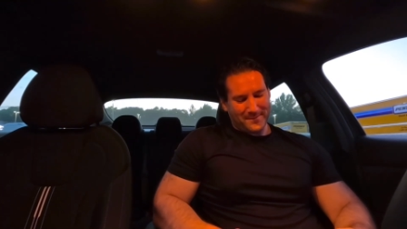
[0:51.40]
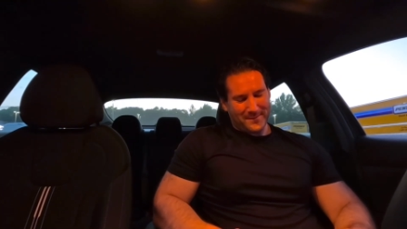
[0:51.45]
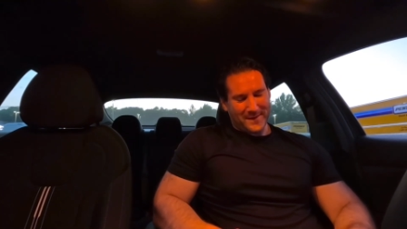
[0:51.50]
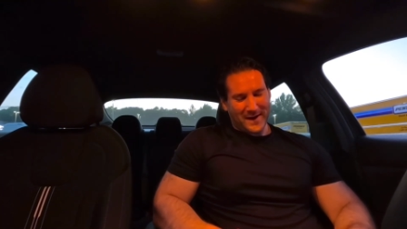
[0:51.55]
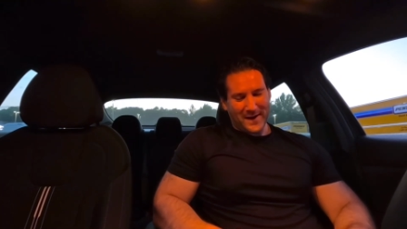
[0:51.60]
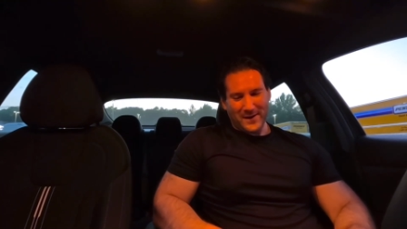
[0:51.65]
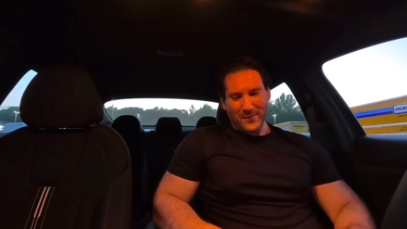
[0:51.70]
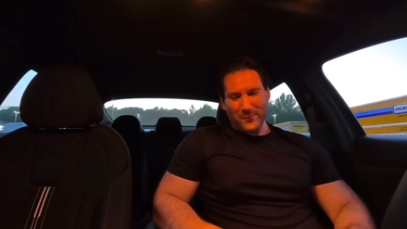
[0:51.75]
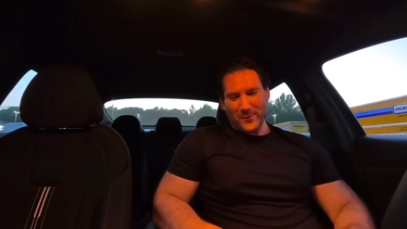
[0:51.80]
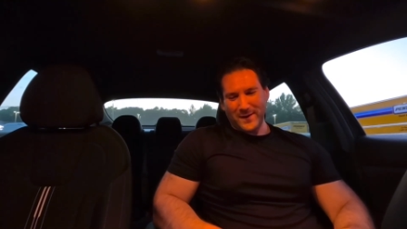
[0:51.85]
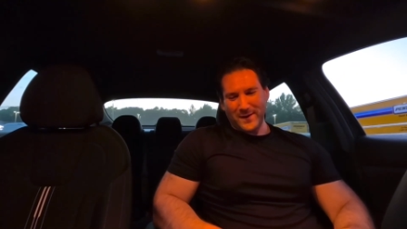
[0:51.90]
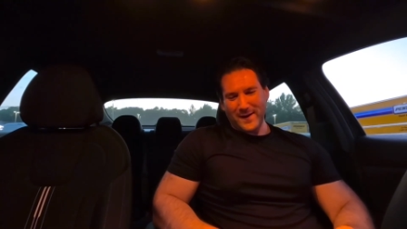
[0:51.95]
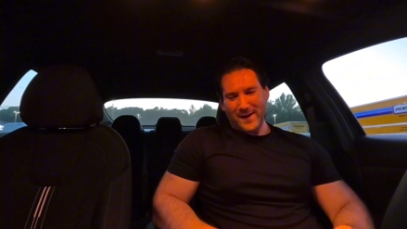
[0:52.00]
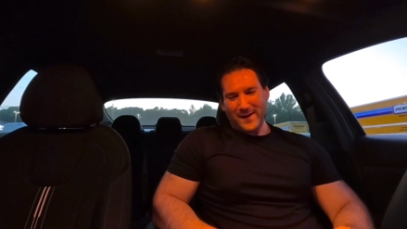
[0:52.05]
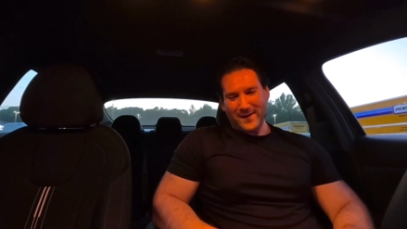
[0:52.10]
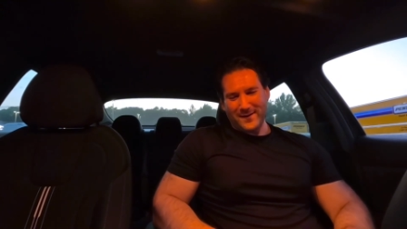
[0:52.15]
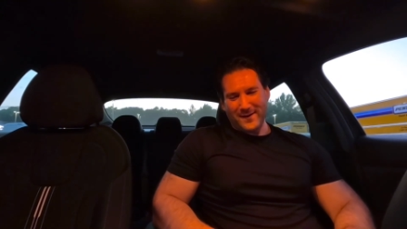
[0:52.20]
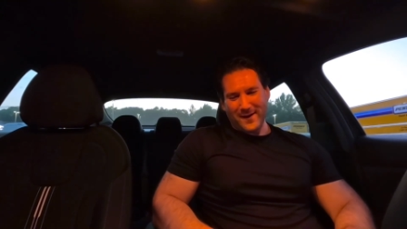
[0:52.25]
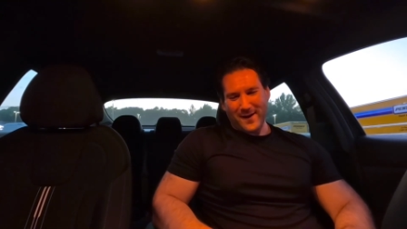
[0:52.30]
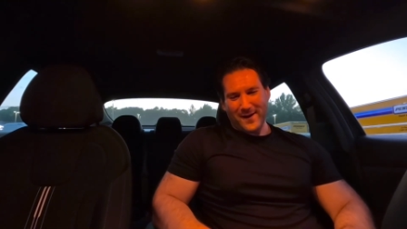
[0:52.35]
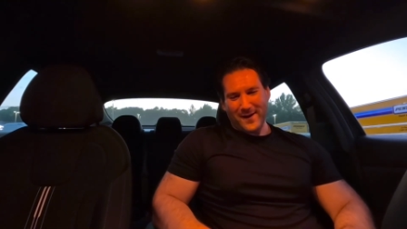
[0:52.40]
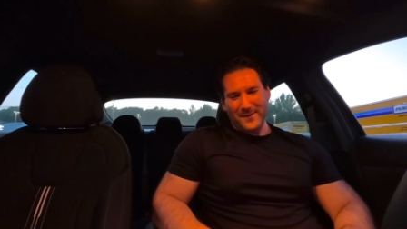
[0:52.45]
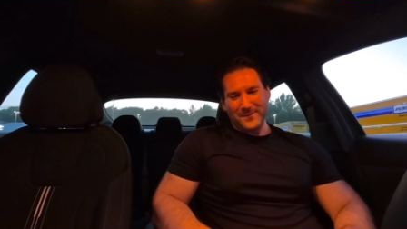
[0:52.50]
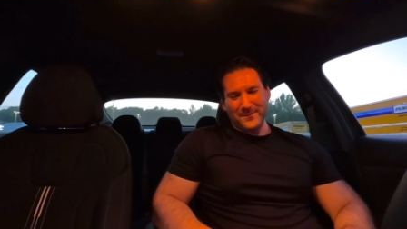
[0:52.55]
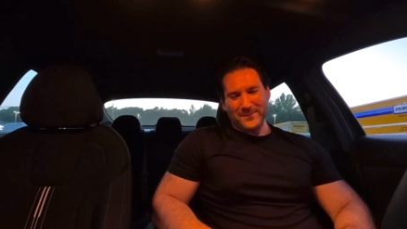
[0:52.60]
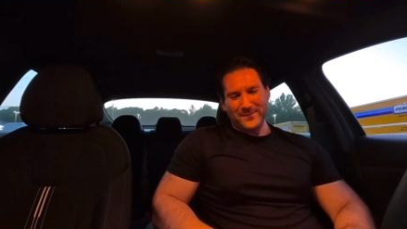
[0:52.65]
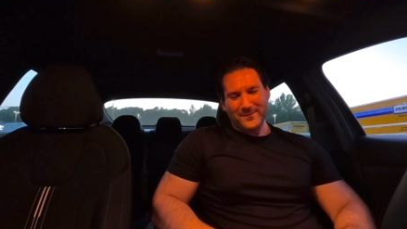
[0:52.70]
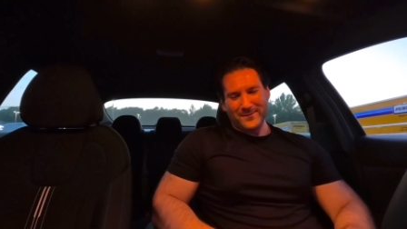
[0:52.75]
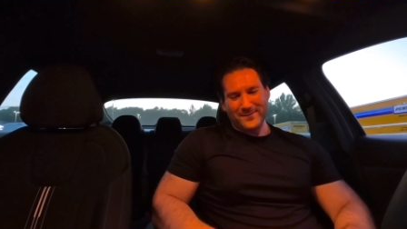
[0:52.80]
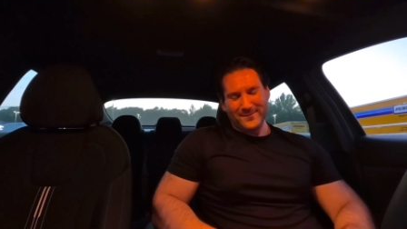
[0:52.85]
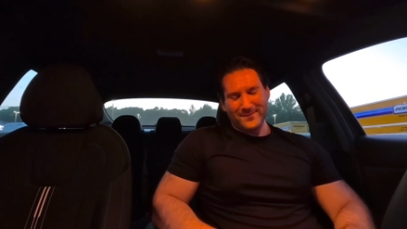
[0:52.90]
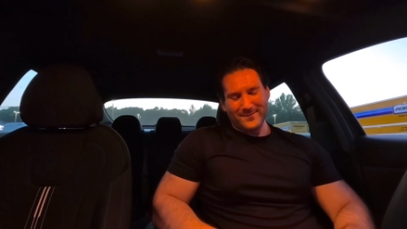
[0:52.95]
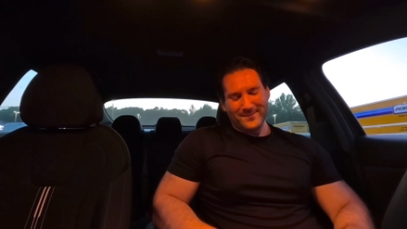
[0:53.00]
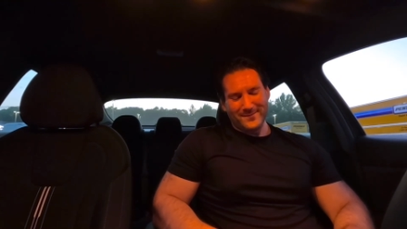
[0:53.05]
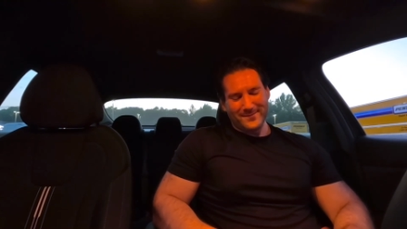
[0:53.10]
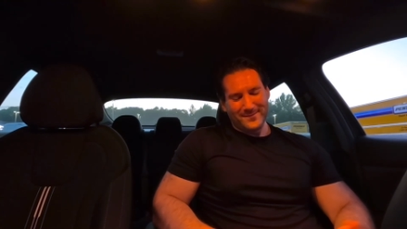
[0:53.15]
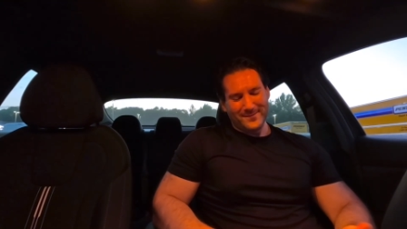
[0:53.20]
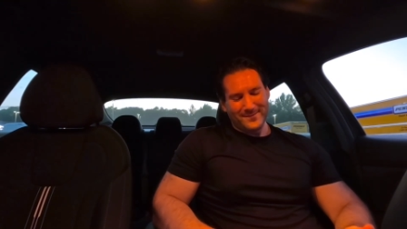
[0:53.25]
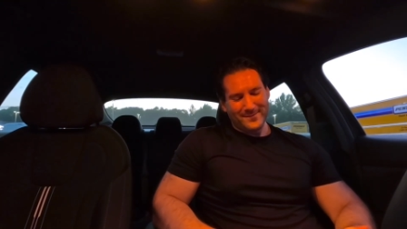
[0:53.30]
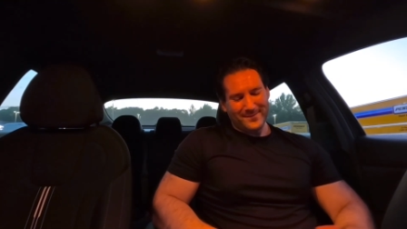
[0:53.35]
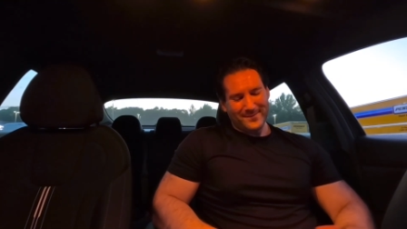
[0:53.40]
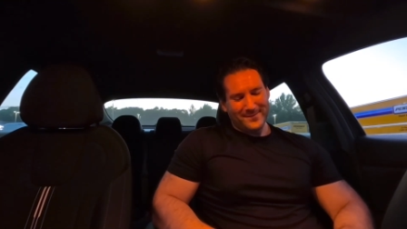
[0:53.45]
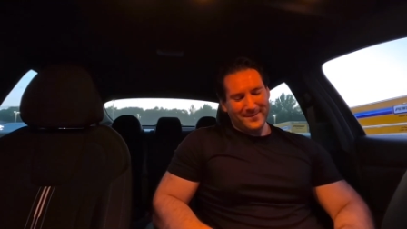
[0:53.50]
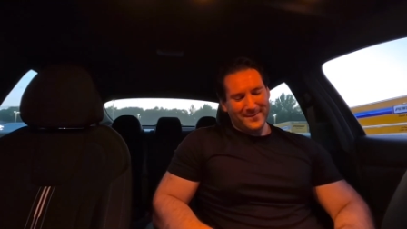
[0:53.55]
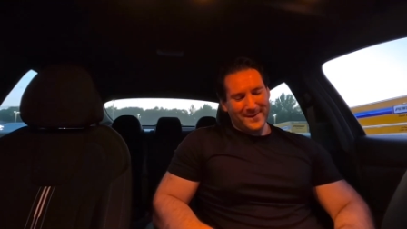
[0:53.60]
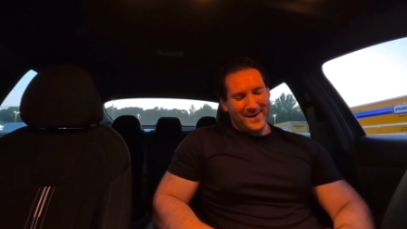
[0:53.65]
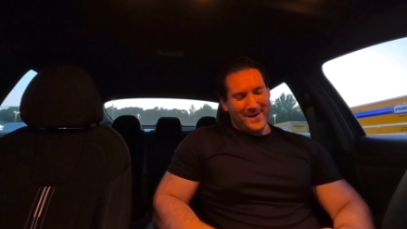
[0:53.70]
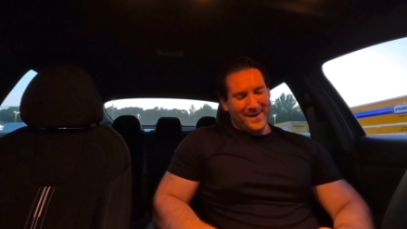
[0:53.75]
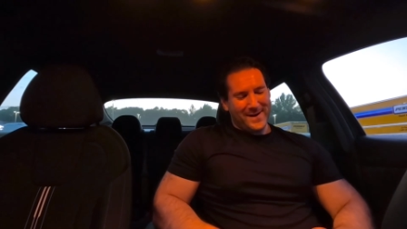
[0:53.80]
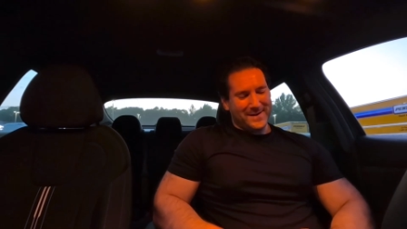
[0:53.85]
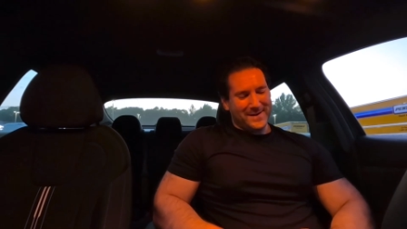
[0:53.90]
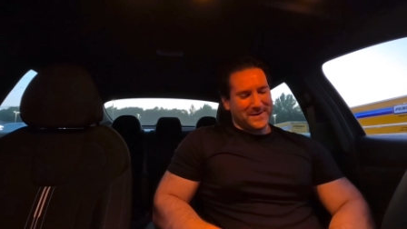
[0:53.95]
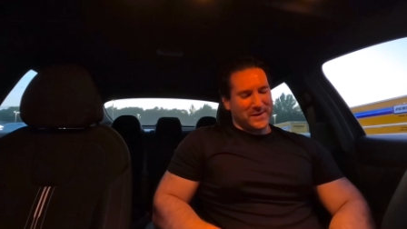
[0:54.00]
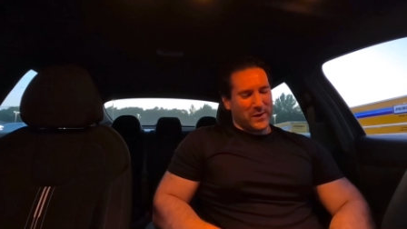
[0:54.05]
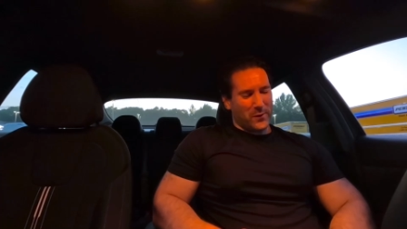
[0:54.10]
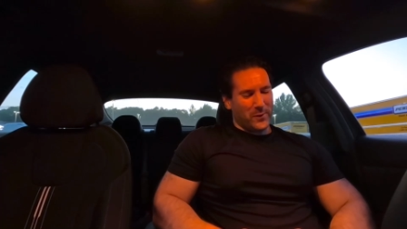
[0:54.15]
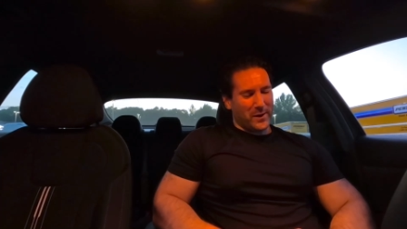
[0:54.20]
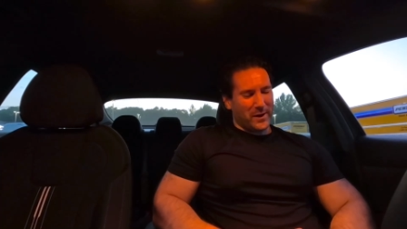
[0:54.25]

taking it one day at a time. So